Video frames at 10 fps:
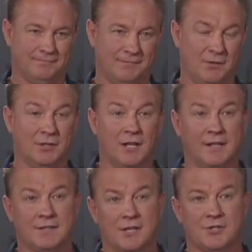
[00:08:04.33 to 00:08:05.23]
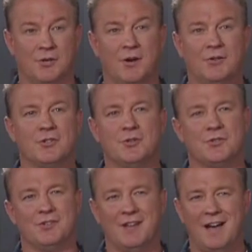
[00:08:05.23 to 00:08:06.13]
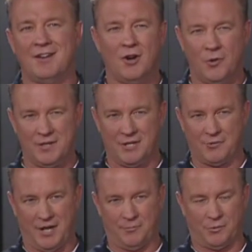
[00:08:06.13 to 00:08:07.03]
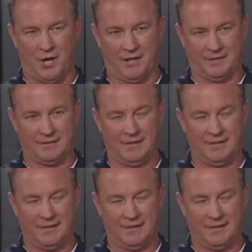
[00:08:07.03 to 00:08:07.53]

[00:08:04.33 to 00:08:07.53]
Now, unlike Denso, others use a non-OE grade product.